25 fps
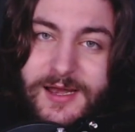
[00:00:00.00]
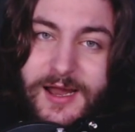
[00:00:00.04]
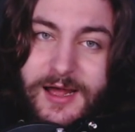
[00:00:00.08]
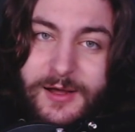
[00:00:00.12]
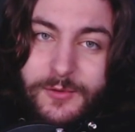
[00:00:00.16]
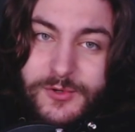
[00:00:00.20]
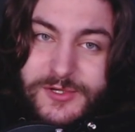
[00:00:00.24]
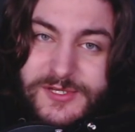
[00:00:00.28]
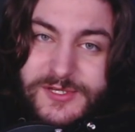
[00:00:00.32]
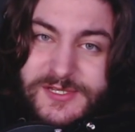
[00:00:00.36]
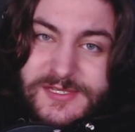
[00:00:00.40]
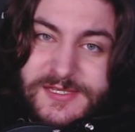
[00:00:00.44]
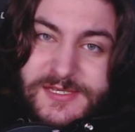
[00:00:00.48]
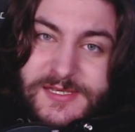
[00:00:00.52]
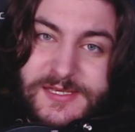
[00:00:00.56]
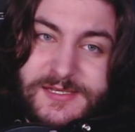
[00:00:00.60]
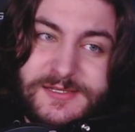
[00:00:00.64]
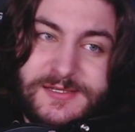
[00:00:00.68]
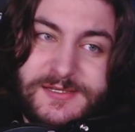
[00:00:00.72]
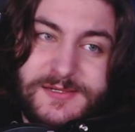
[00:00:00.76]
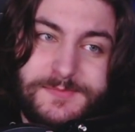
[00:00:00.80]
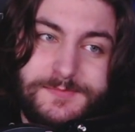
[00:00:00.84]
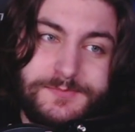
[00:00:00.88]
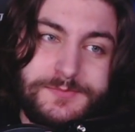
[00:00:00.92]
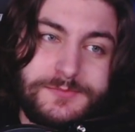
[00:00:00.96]
that I was
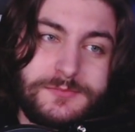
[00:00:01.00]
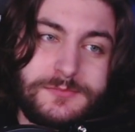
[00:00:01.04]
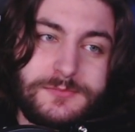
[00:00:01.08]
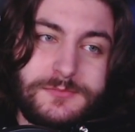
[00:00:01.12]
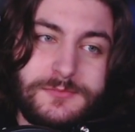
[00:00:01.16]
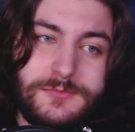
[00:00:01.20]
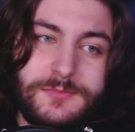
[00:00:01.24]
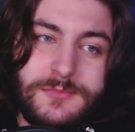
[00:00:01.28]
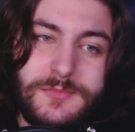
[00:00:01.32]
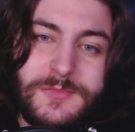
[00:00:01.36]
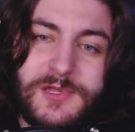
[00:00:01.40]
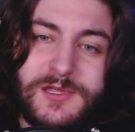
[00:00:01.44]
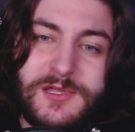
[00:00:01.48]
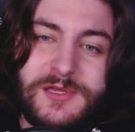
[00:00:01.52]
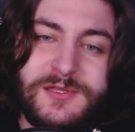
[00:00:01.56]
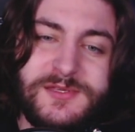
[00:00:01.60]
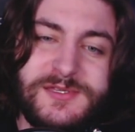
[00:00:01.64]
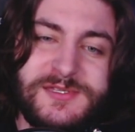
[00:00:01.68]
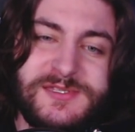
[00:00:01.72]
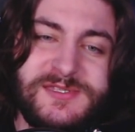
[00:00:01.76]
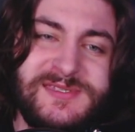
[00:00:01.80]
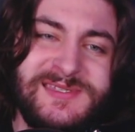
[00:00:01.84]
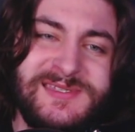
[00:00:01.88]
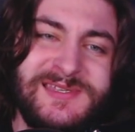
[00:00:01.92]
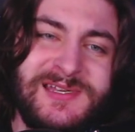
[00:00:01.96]
sent.
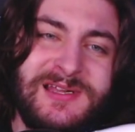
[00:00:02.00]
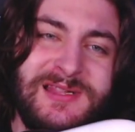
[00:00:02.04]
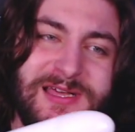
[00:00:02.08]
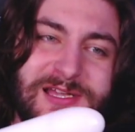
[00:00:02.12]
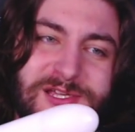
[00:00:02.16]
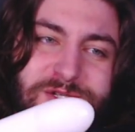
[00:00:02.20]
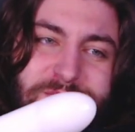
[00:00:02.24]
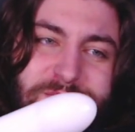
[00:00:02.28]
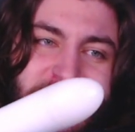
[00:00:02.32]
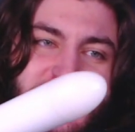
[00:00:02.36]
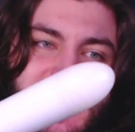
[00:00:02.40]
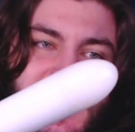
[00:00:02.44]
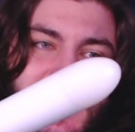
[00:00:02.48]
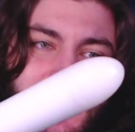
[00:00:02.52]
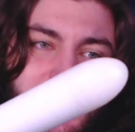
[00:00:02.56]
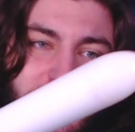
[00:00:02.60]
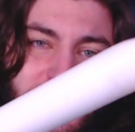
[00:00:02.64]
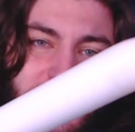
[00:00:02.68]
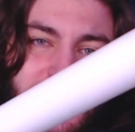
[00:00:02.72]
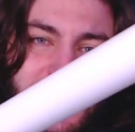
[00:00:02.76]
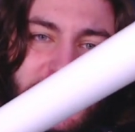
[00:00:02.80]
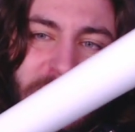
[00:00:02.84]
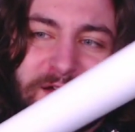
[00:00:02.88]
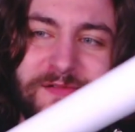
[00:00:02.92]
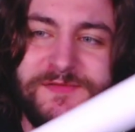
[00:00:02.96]
This is an Electrum
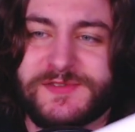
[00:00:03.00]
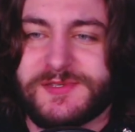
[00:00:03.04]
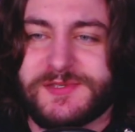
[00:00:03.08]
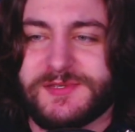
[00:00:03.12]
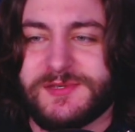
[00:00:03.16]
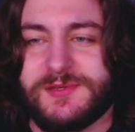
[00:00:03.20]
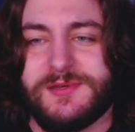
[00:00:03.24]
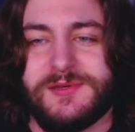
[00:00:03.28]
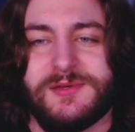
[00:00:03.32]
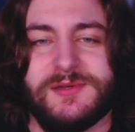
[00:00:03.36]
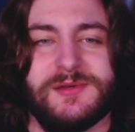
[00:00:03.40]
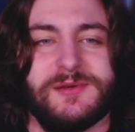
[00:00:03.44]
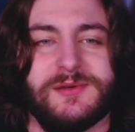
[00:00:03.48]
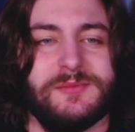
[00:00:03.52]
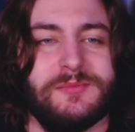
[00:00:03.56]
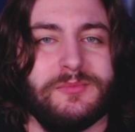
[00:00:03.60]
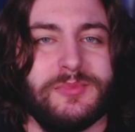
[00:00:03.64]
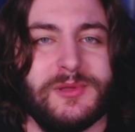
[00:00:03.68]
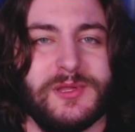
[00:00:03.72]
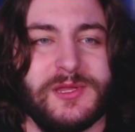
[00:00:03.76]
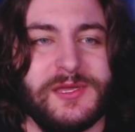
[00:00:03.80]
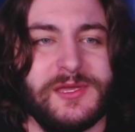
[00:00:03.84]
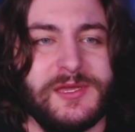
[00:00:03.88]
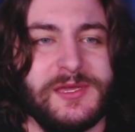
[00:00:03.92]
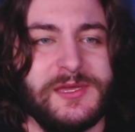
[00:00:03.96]
SaberCrafts
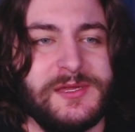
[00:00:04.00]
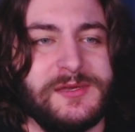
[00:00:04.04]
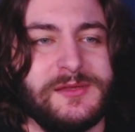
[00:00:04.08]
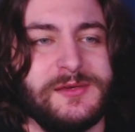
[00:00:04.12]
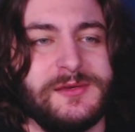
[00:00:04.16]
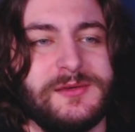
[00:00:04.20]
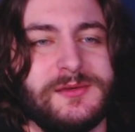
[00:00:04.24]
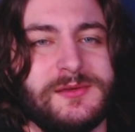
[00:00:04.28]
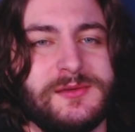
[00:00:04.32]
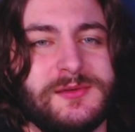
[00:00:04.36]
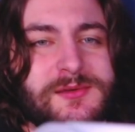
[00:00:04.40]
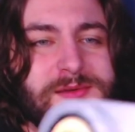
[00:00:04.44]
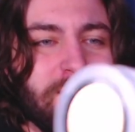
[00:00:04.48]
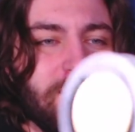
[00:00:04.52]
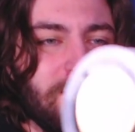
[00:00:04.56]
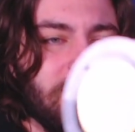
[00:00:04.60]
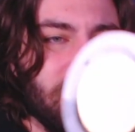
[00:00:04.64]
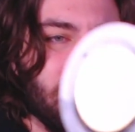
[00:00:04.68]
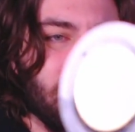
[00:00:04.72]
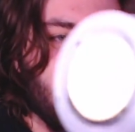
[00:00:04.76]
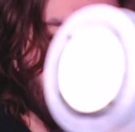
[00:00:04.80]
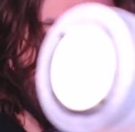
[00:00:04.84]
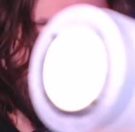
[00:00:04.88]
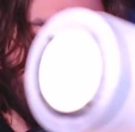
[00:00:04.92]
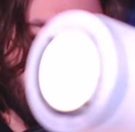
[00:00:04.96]
blade.
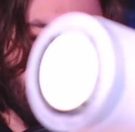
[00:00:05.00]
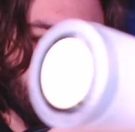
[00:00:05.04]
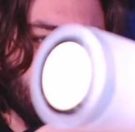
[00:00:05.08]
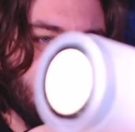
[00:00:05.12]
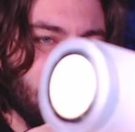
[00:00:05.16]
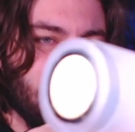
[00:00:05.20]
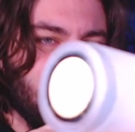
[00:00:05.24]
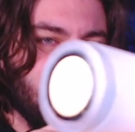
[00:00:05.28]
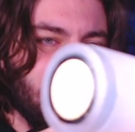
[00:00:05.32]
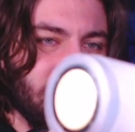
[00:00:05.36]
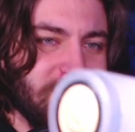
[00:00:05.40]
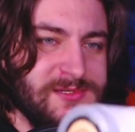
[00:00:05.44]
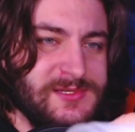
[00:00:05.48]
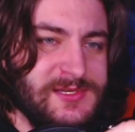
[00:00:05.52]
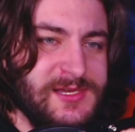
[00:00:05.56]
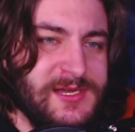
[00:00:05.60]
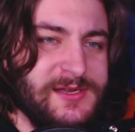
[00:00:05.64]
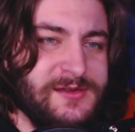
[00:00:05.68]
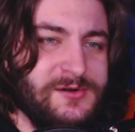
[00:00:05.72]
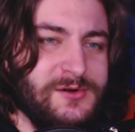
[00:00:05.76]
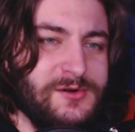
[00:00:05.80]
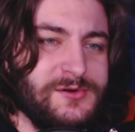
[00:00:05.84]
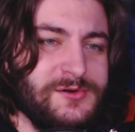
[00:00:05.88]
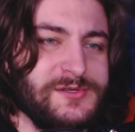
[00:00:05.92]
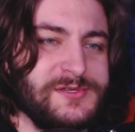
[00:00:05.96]
It's
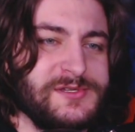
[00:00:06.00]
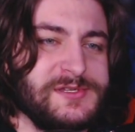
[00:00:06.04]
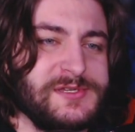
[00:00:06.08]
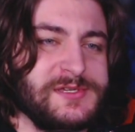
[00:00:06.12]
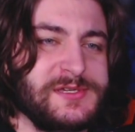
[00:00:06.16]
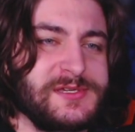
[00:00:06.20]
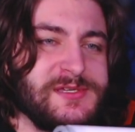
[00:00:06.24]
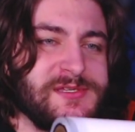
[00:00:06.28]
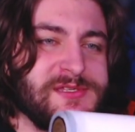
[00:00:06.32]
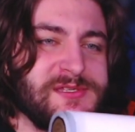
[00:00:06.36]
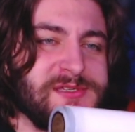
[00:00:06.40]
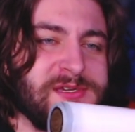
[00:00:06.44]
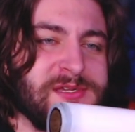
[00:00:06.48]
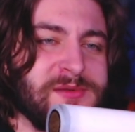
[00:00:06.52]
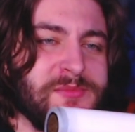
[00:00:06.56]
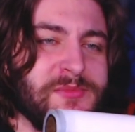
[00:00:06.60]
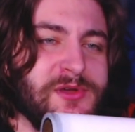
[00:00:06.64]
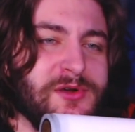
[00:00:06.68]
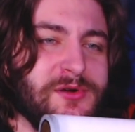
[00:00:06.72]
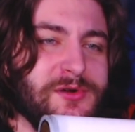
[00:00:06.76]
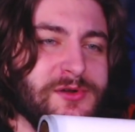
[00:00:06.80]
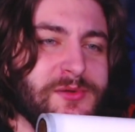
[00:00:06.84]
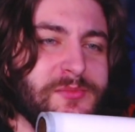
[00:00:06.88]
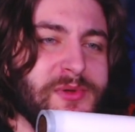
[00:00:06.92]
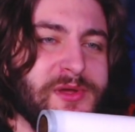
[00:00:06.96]
kind of hard to see. It's going to
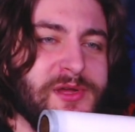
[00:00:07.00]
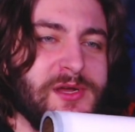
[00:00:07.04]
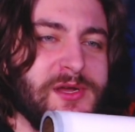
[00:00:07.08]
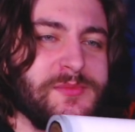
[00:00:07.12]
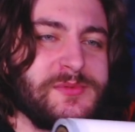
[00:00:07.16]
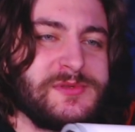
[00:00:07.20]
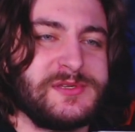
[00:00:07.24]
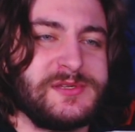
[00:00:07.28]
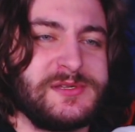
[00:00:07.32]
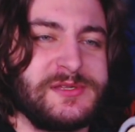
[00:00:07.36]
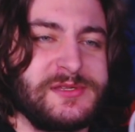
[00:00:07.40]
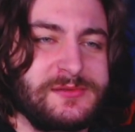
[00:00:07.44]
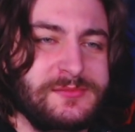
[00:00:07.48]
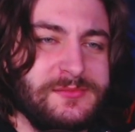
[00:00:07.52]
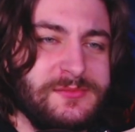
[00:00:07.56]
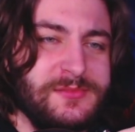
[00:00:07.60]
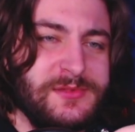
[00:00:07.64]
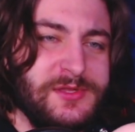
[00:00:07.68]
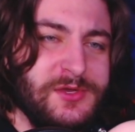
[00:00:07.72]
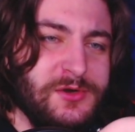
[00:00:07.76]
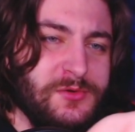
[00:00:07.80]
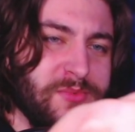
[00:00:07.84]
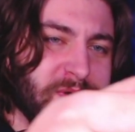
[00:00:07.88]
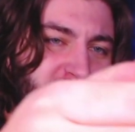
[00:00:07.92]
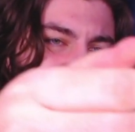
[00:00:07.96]
be hard to pick up. It's a
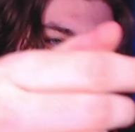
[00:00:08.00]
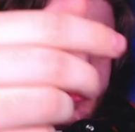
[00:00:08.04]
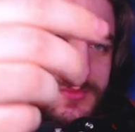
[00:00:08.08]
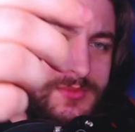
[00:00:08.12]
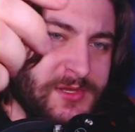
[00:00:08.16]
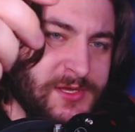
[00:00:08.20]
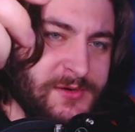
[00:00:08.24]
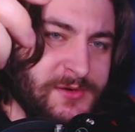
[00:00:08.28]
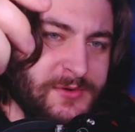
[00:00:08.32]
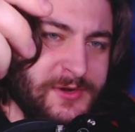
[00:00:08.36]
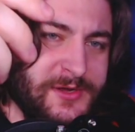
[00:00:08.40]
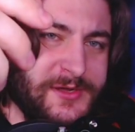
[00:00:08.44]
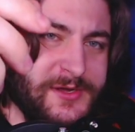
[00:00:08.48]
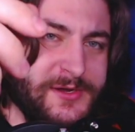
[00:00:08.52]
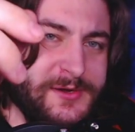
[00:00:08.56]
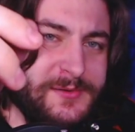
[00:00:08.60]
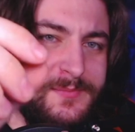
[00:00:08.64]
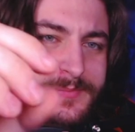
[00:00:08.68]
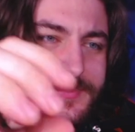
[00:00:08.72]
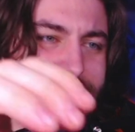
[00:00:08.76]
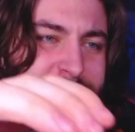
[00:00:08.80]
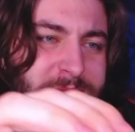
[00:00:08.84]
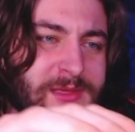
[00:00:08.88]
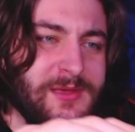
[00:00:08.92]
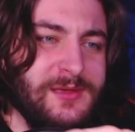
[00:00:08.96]
Neopixel blade right
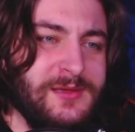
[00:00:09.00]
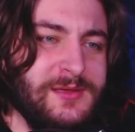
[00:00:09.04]
here.